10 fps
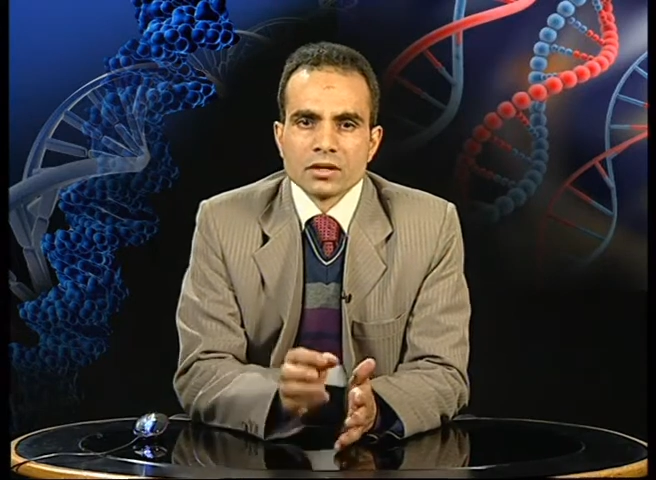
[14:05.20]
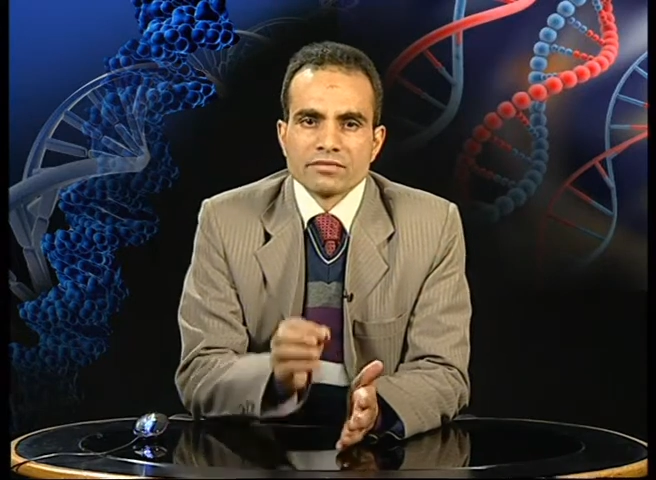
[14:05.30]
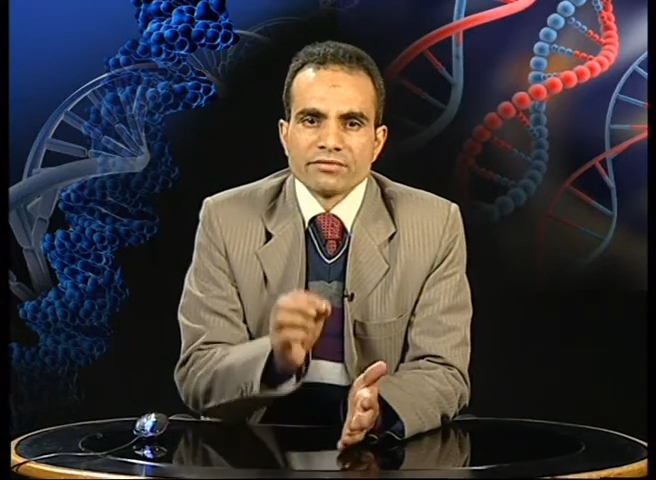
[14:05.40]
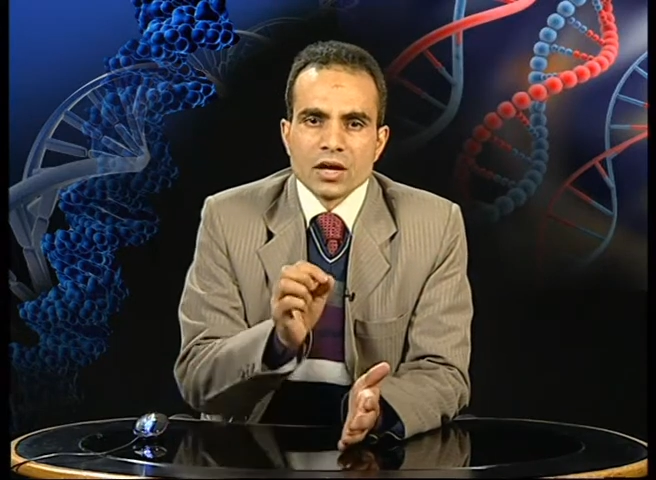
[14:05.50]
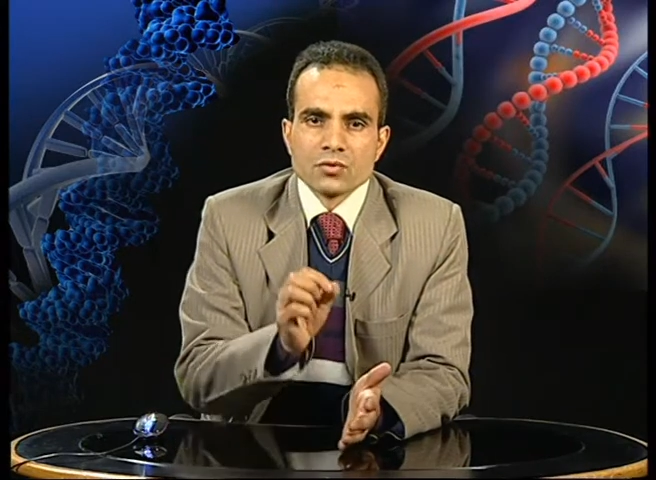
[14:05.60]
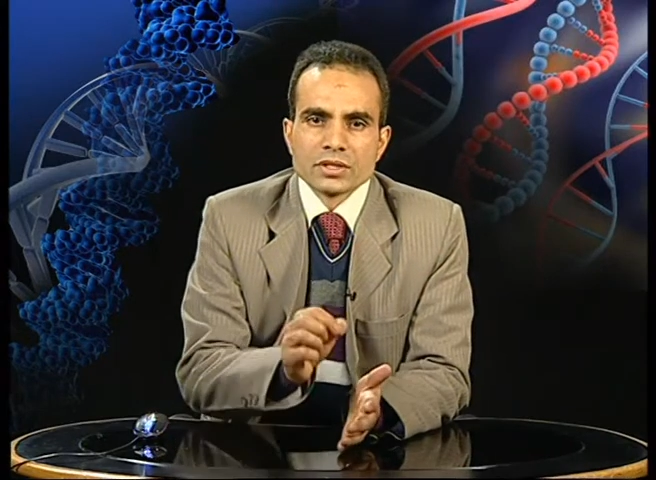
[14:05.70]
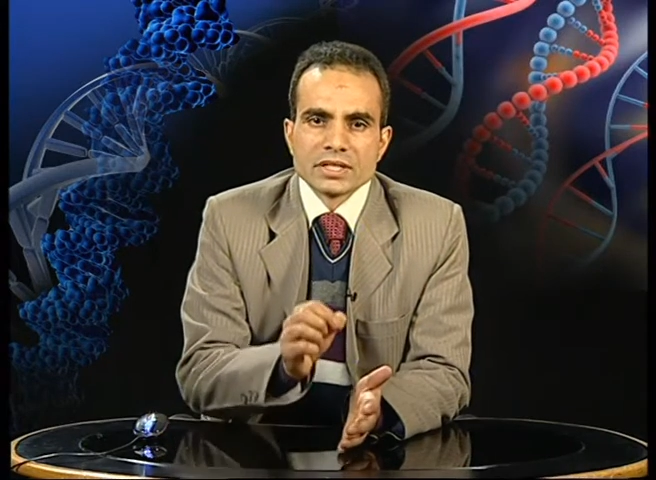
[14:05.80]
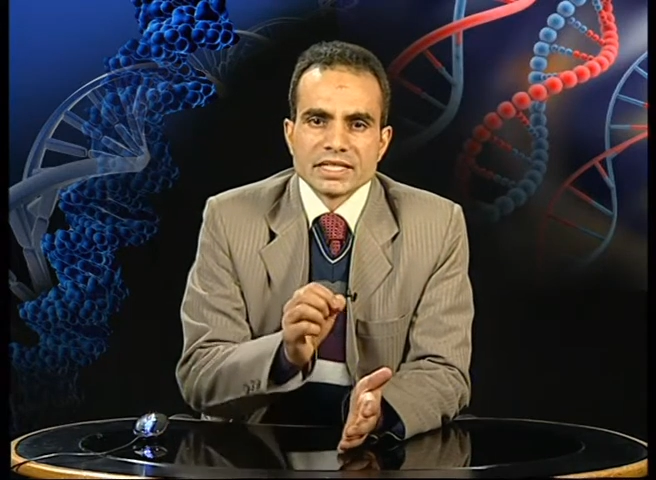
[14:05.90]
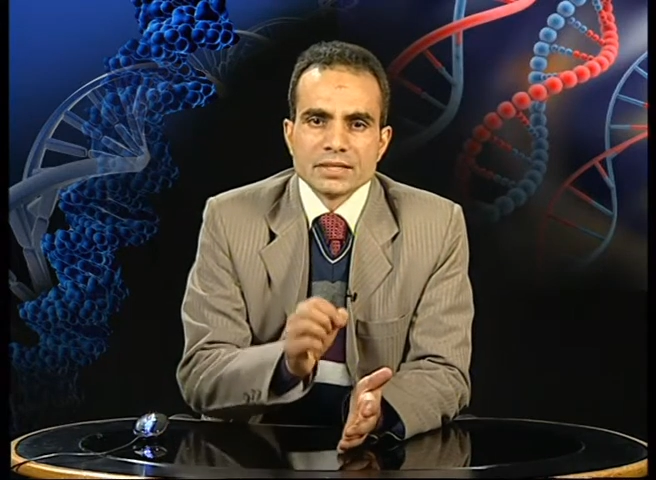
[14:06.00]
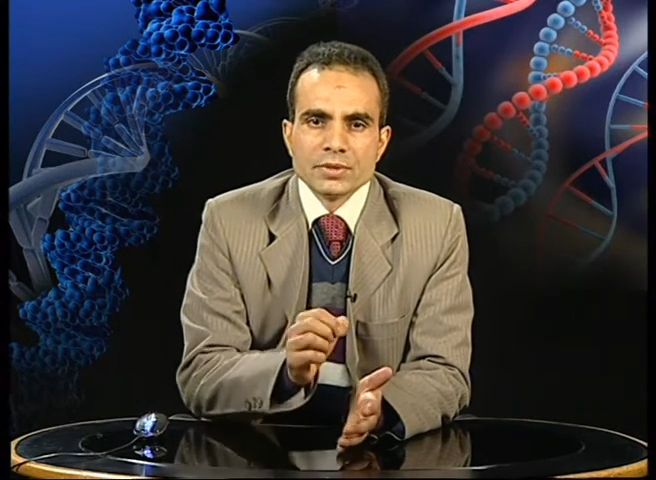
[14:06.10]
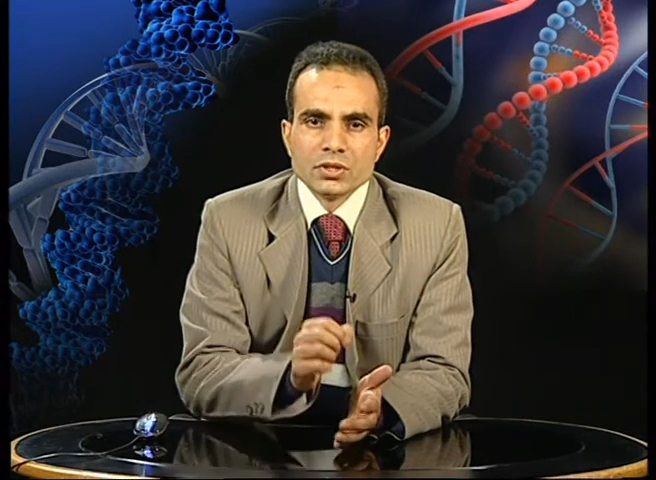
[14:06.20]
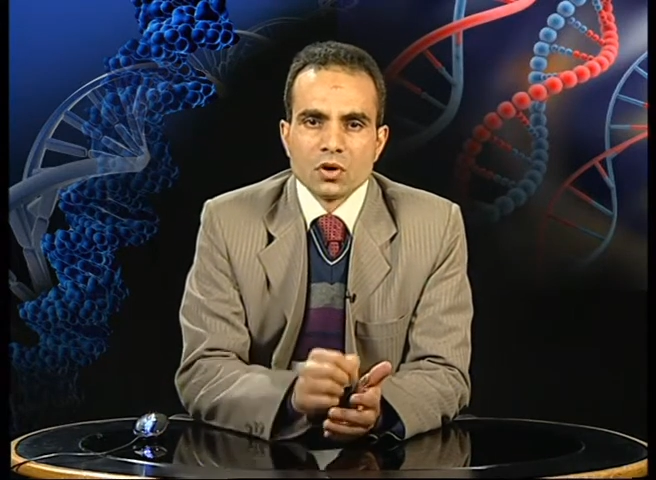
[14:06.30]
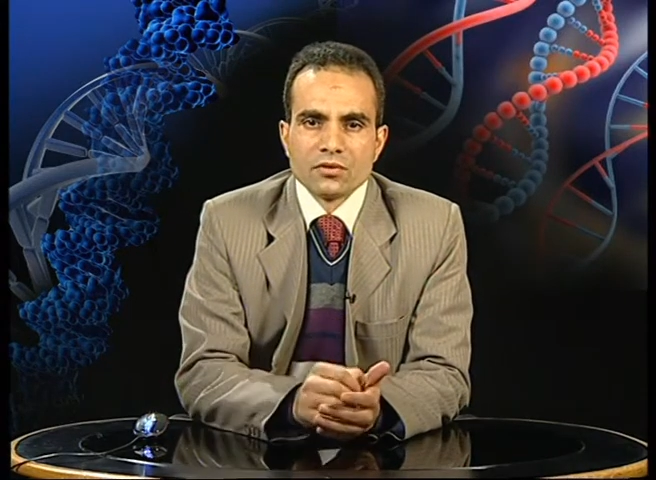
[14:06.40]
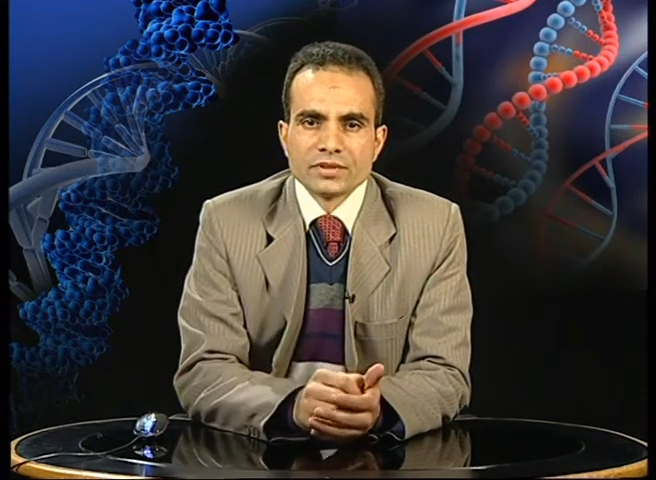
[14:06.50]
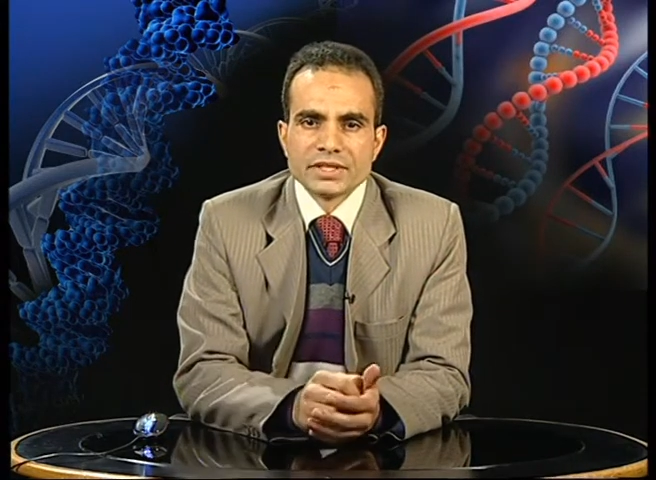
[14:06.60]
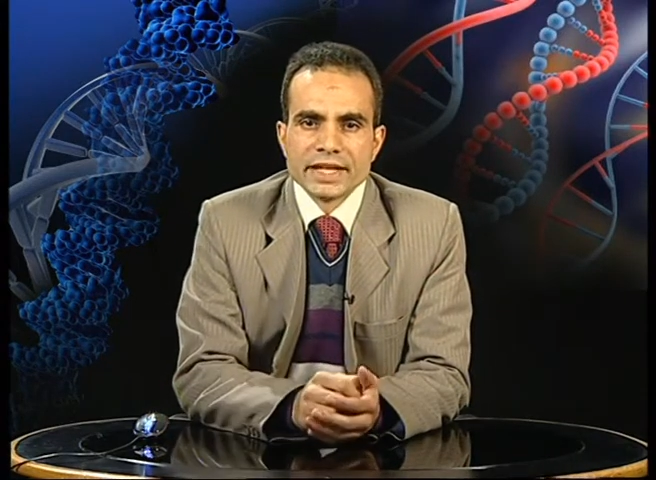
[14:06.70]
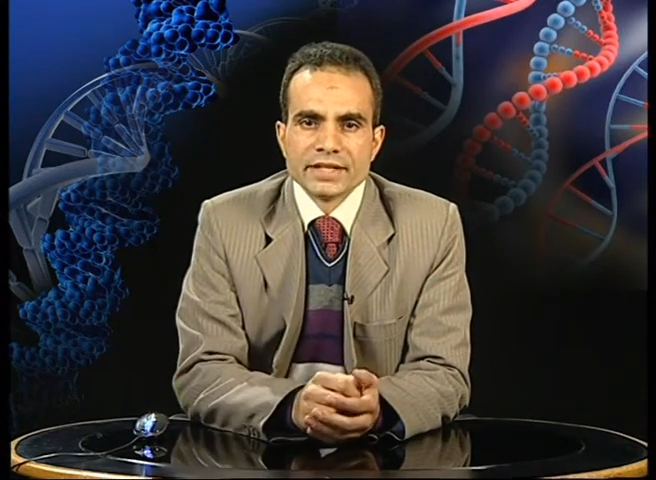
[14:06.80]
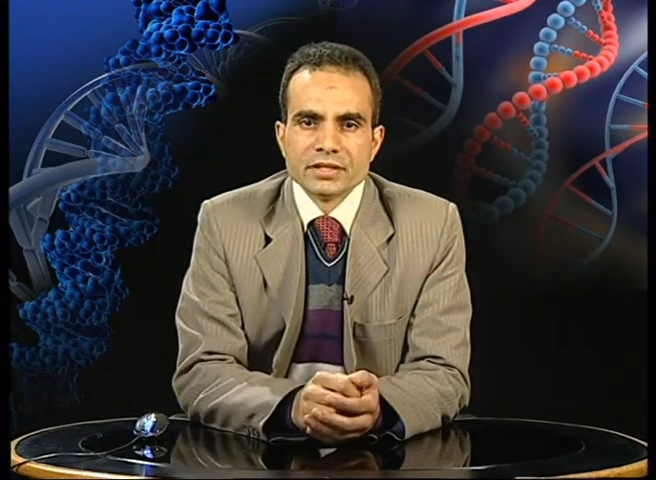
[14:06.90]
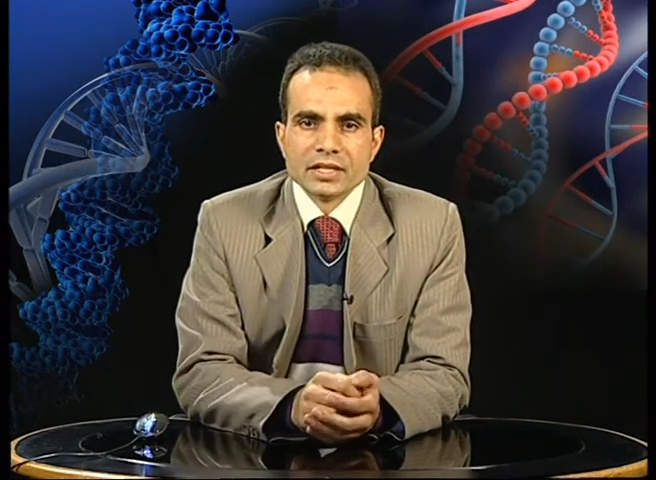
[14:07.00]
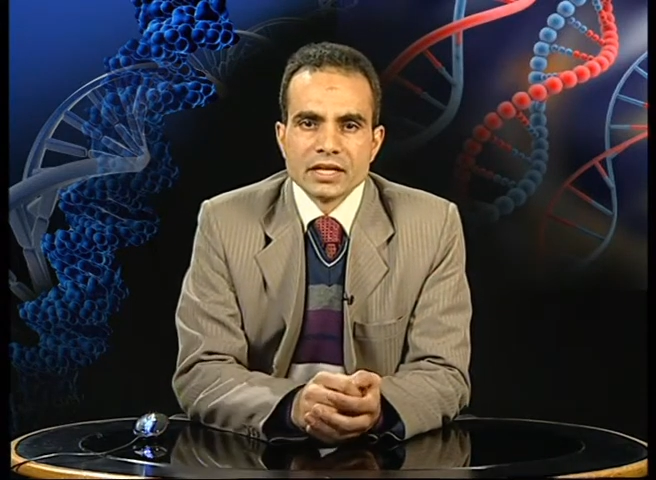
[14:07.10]
found in the debris of the
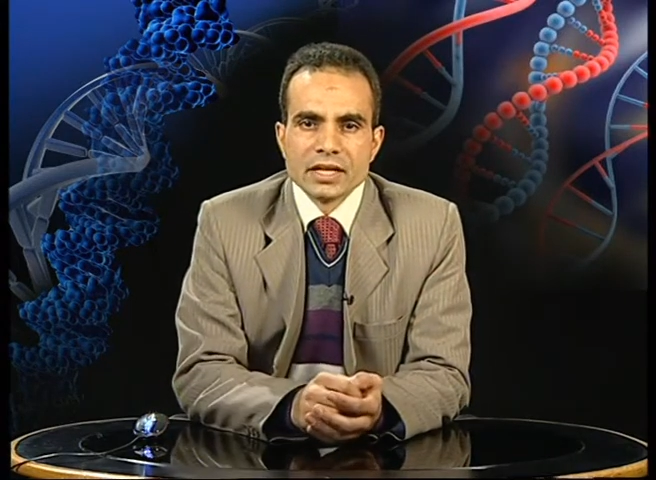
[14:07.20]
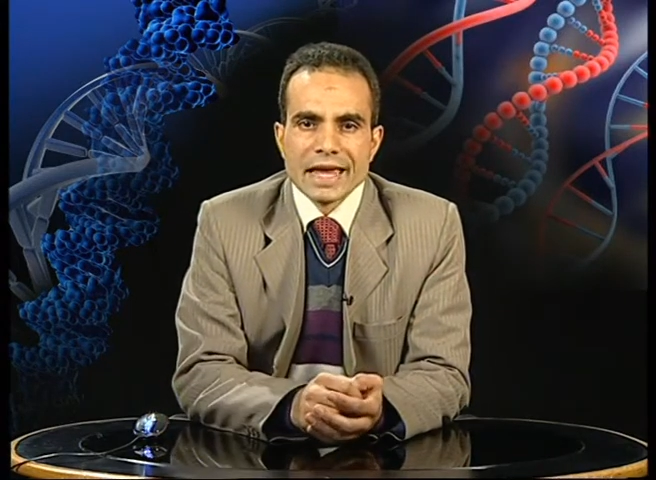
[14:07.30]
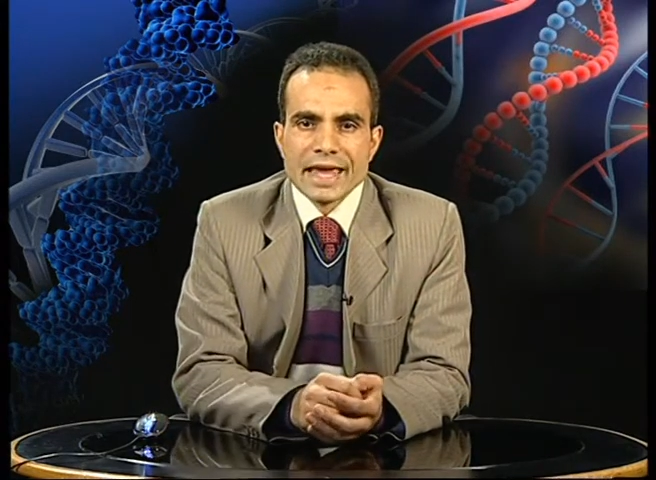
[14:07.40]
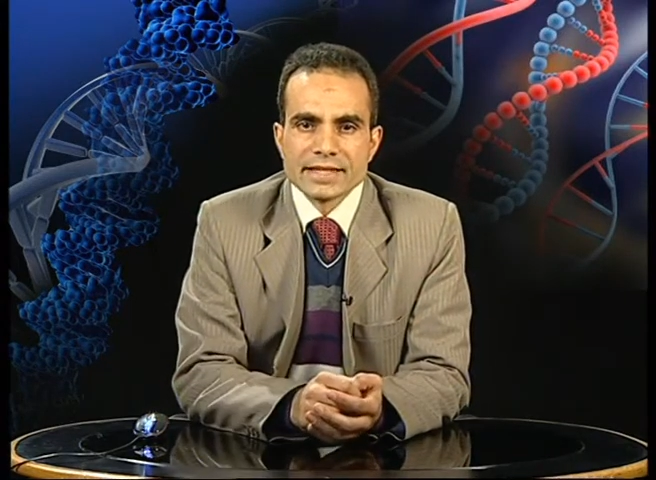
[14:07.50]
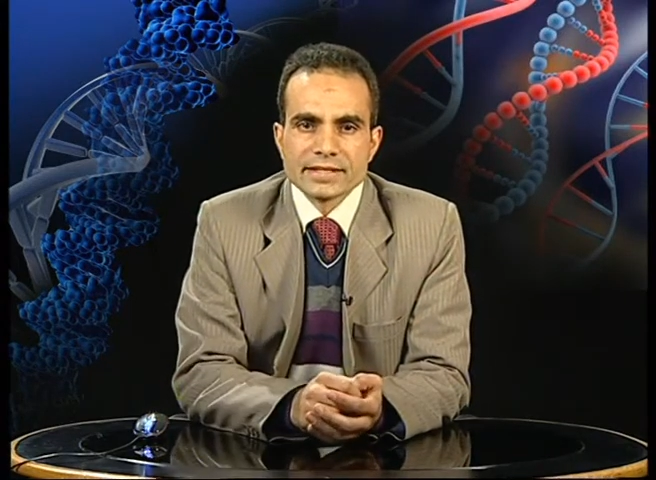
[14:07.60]
dead S